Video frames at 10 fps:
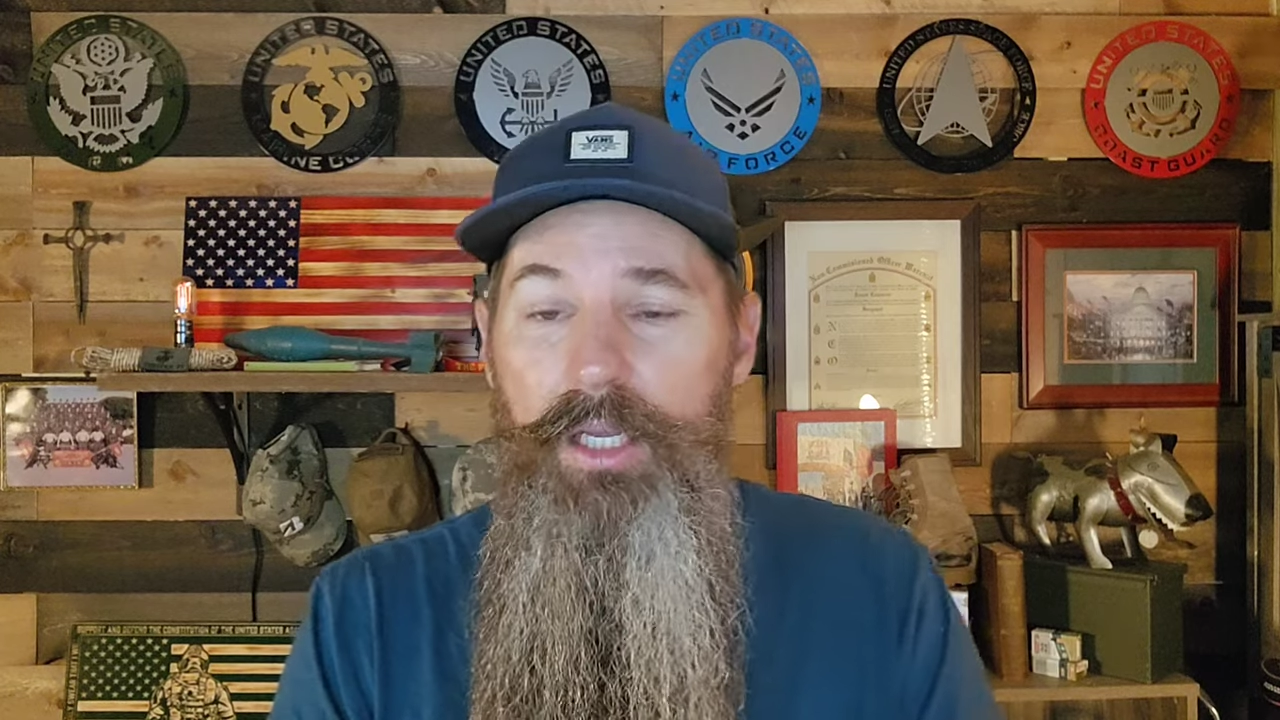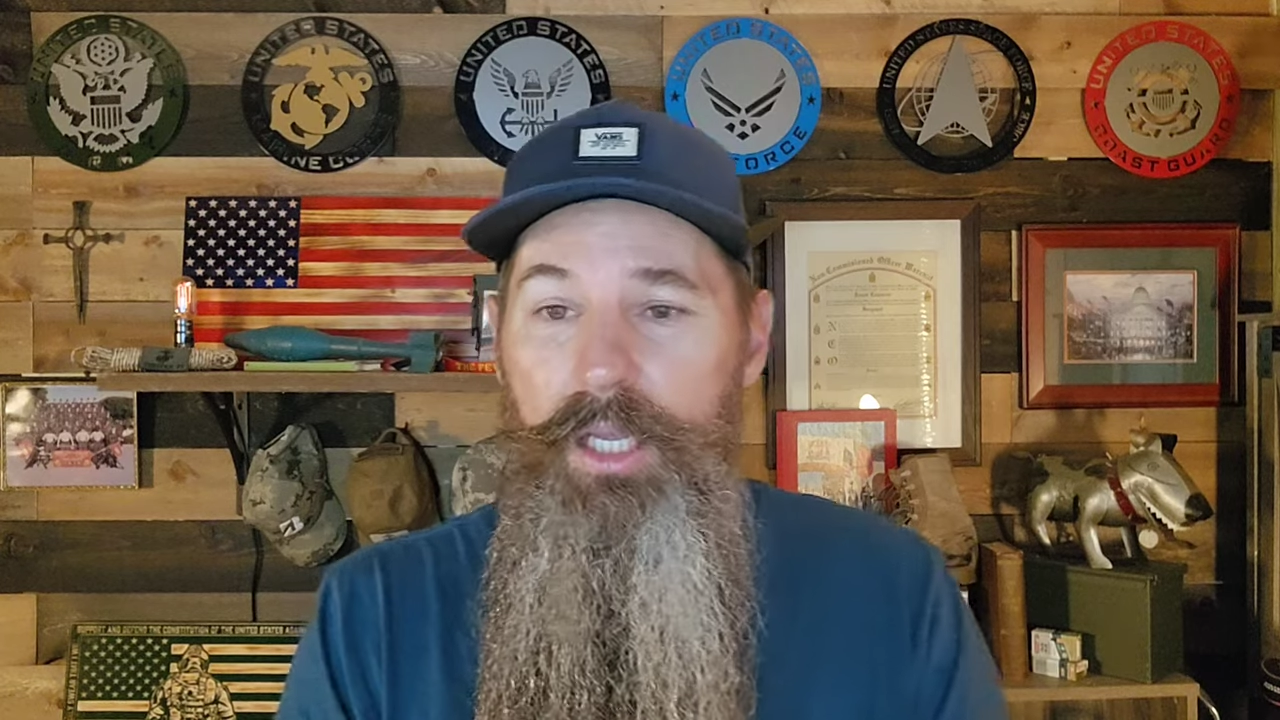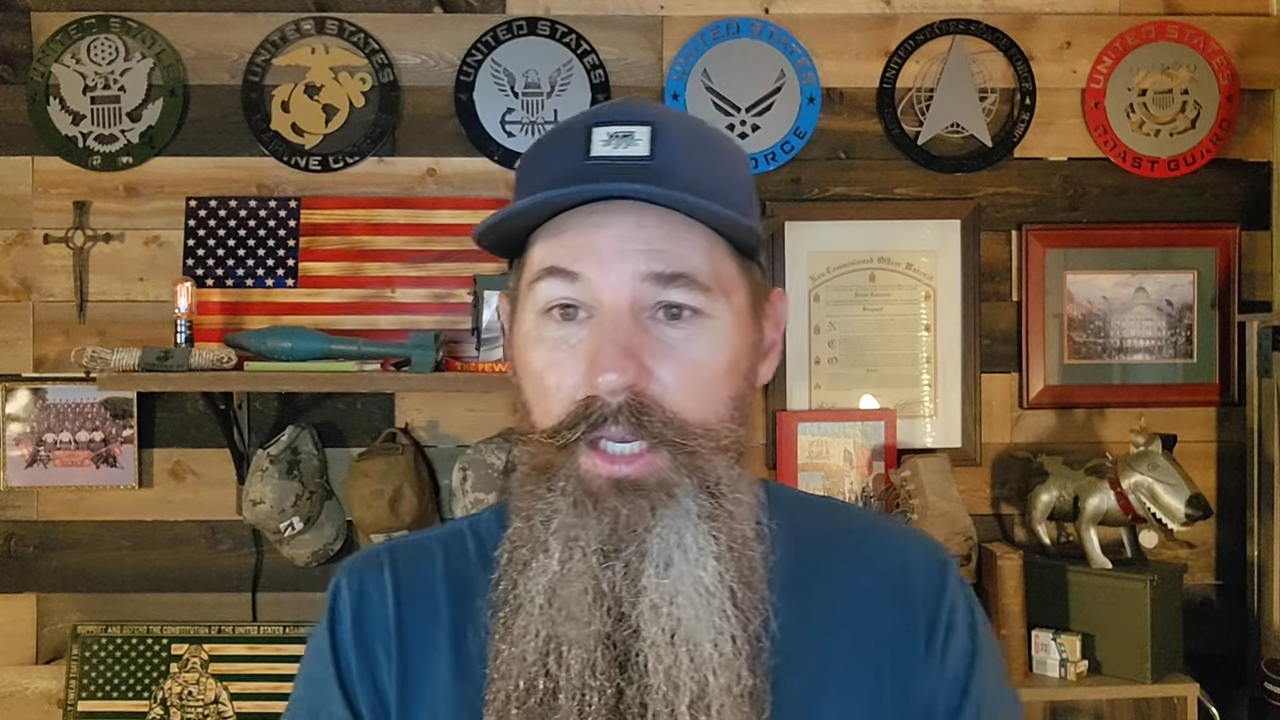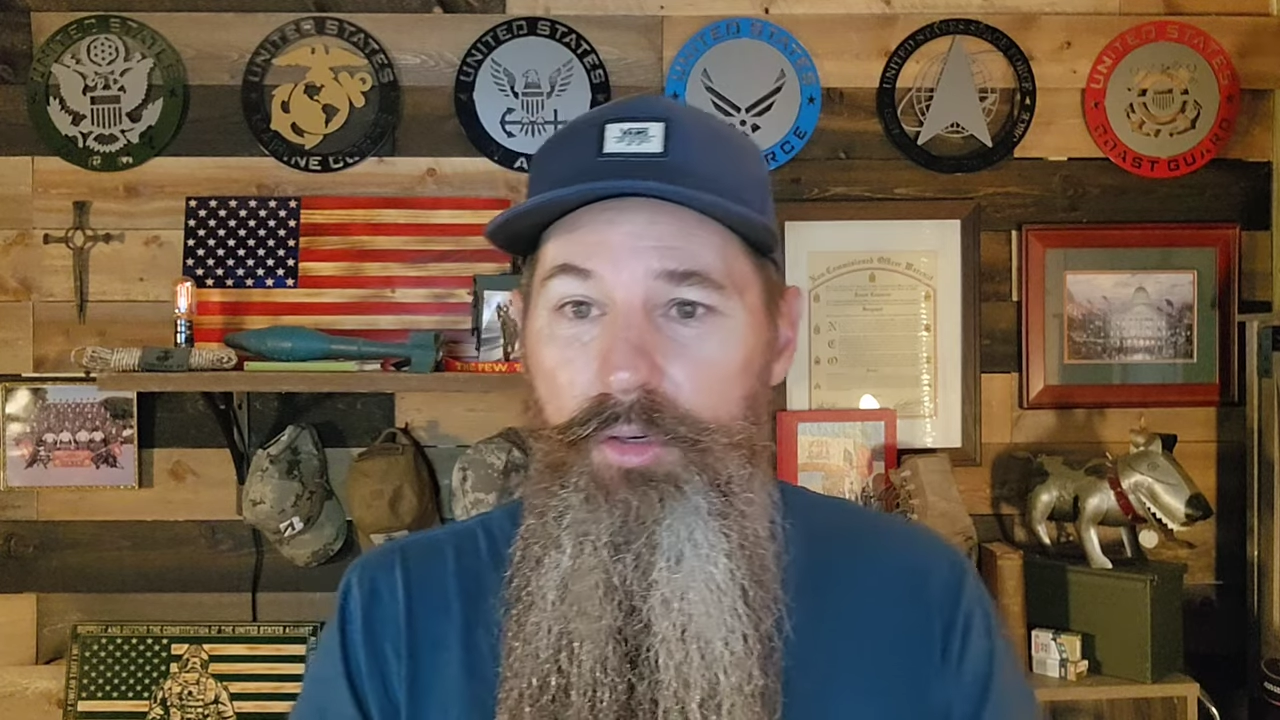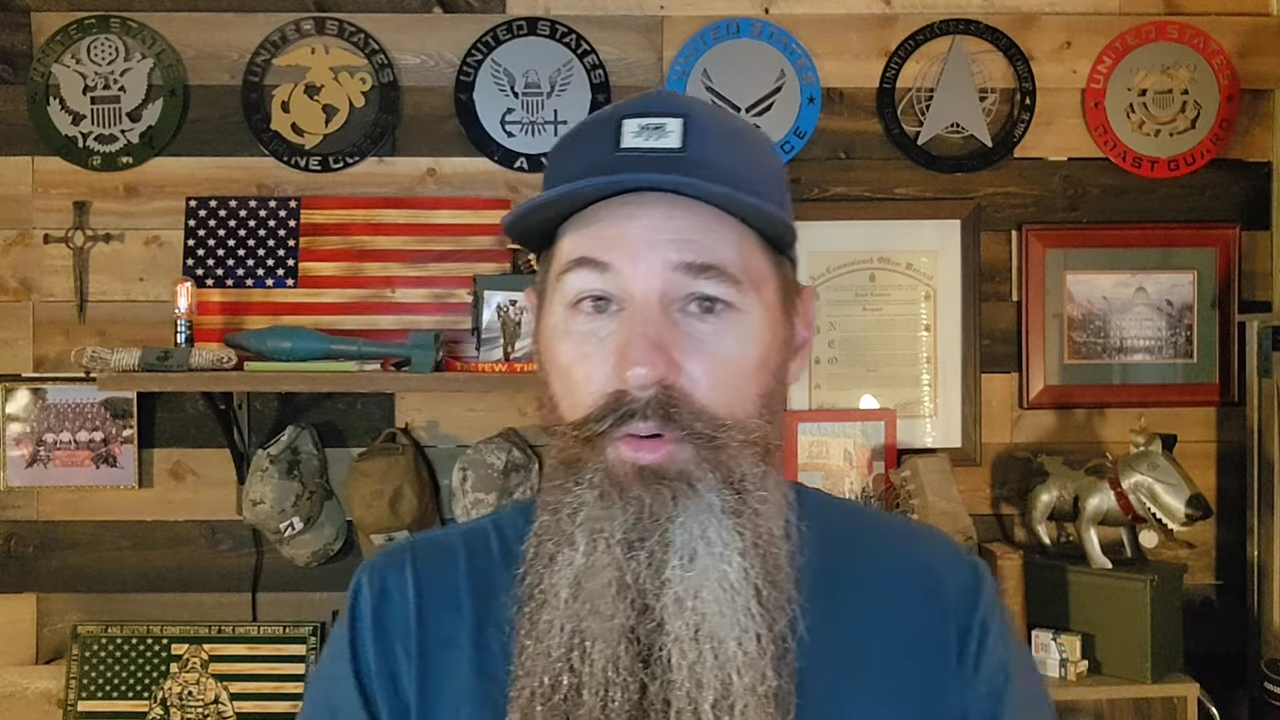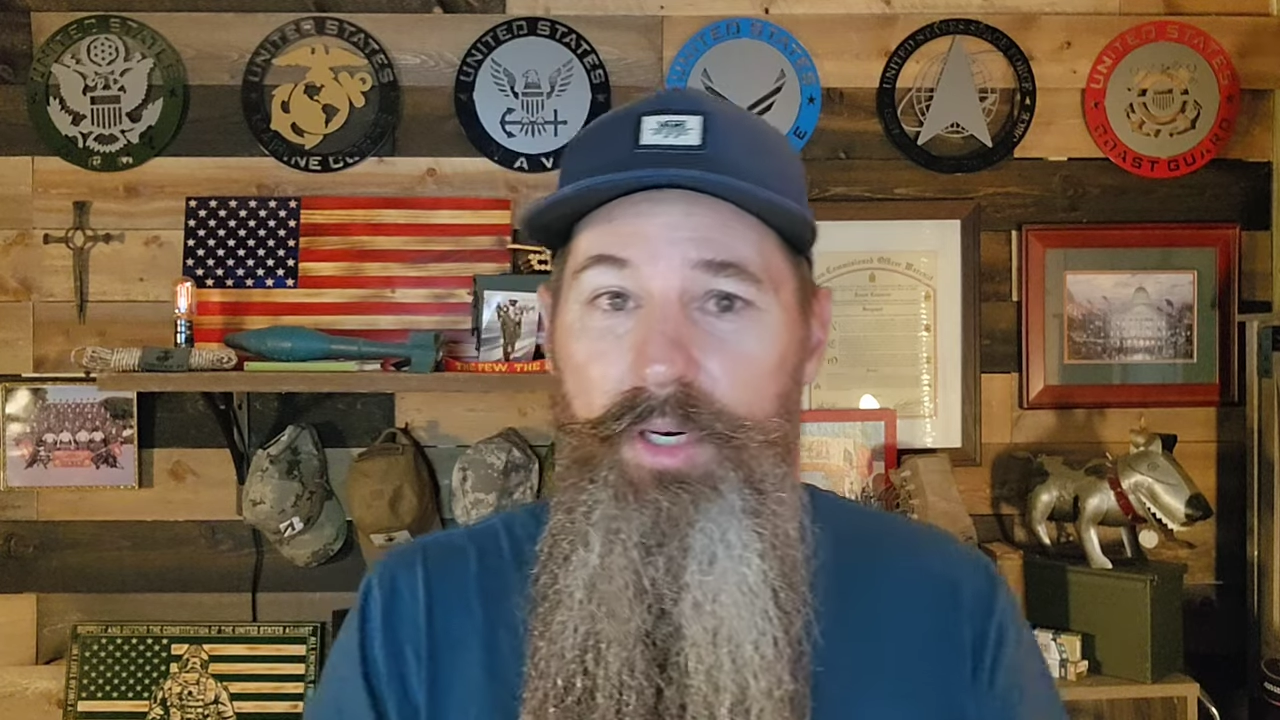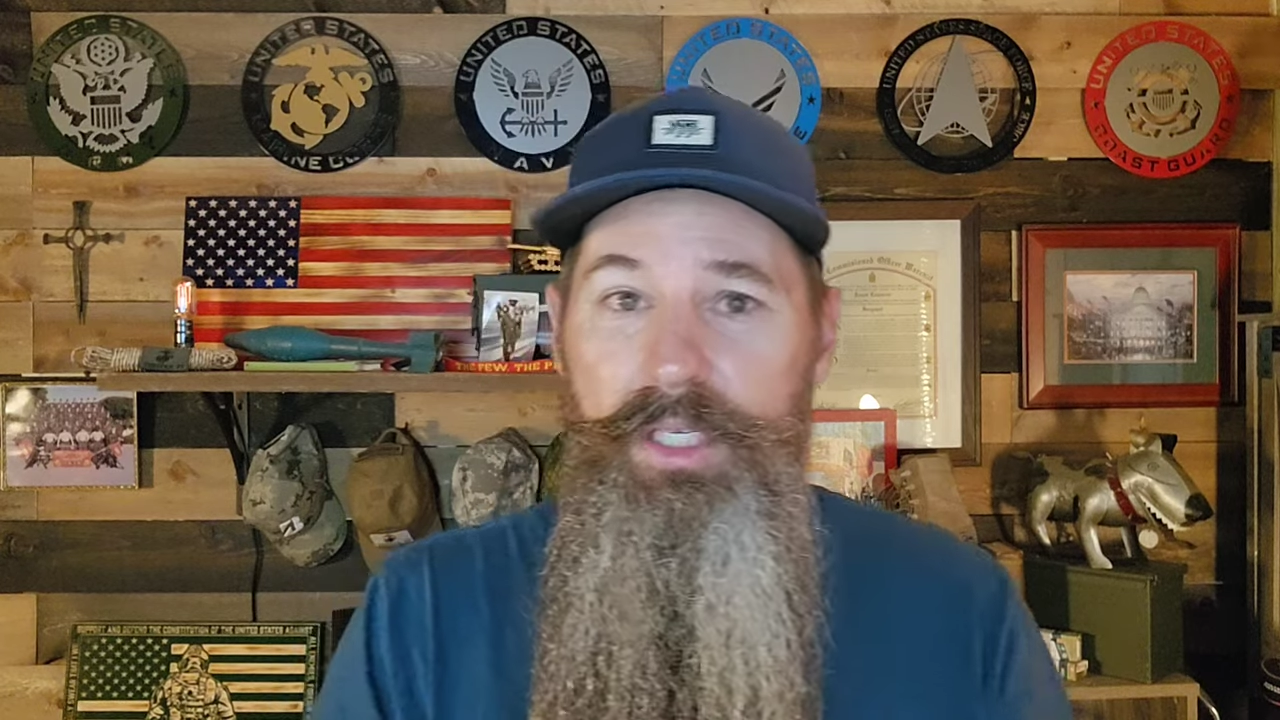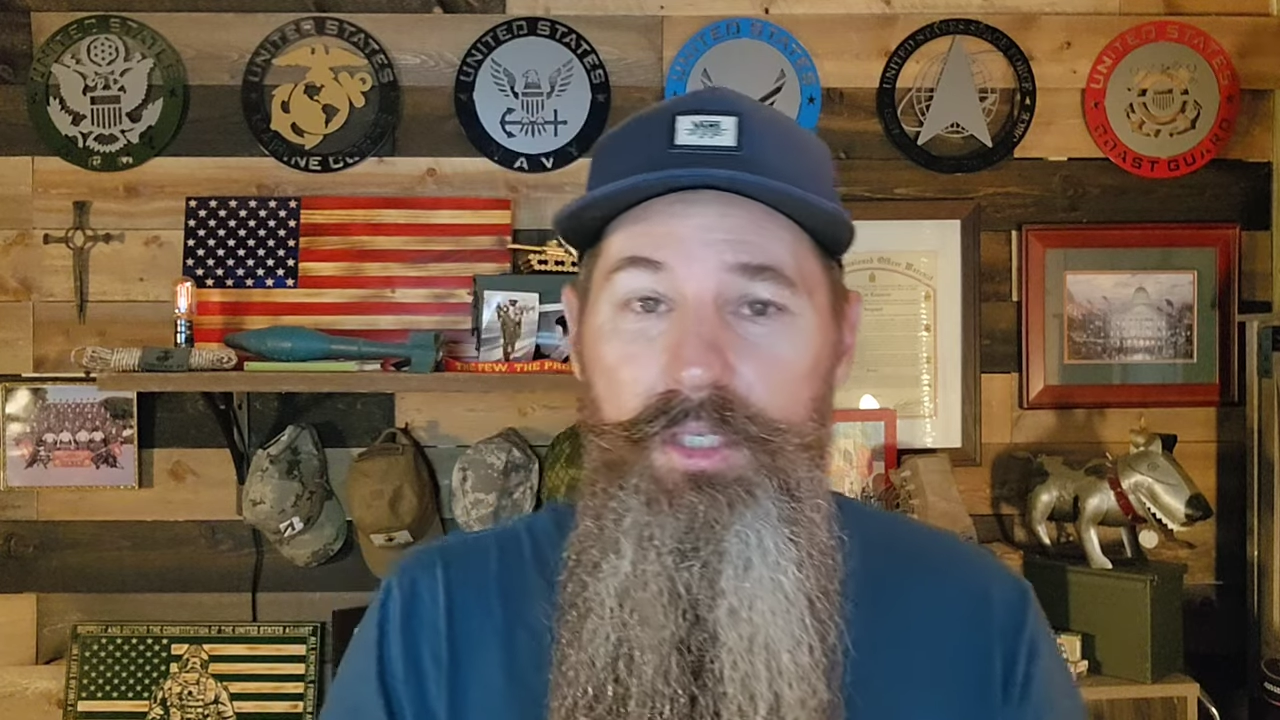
increase